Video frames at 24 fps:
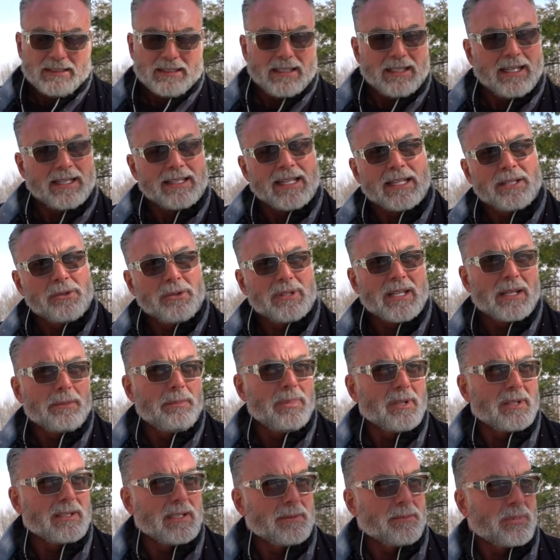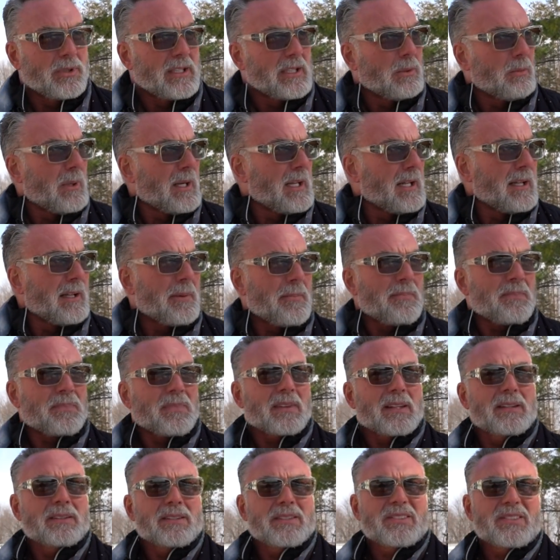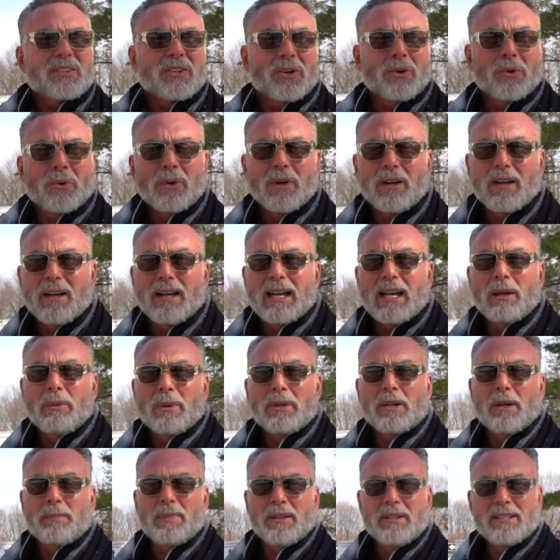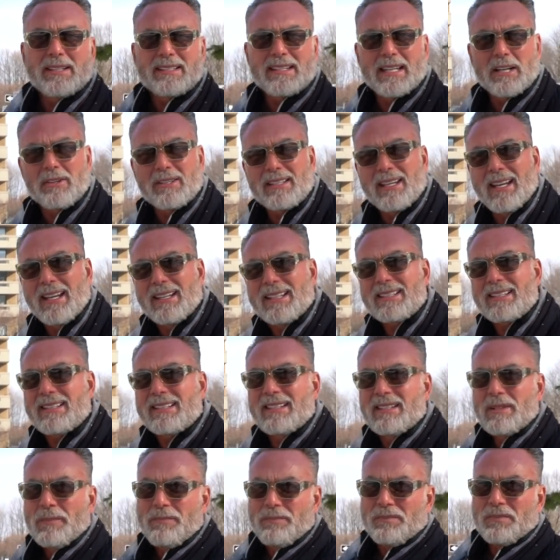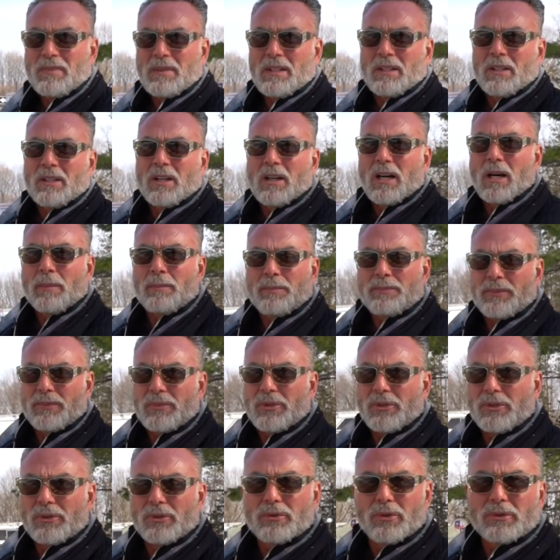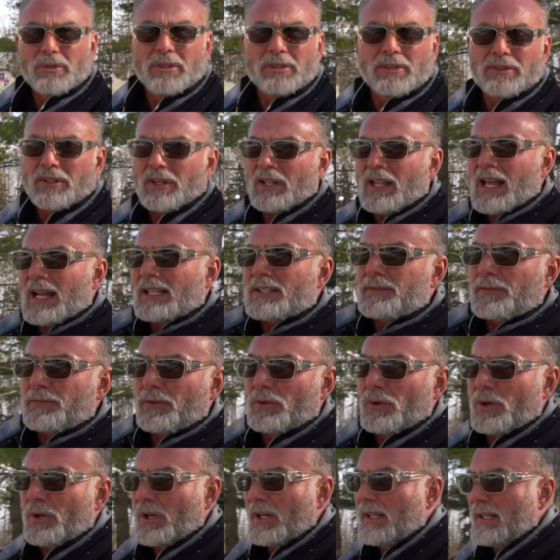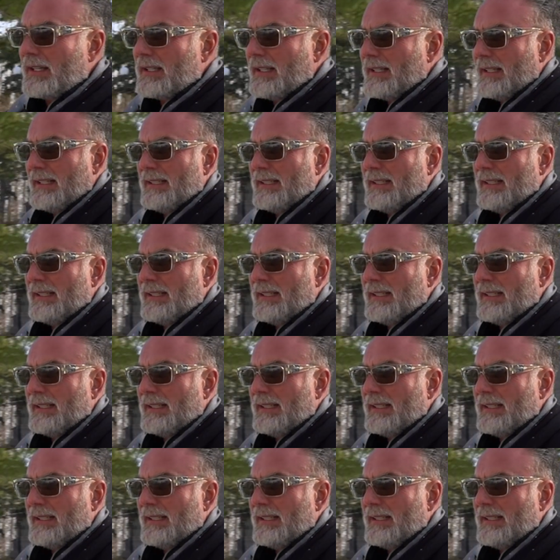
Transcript: And I knew that building pretty well. So I went up in the staircase up to the last floor,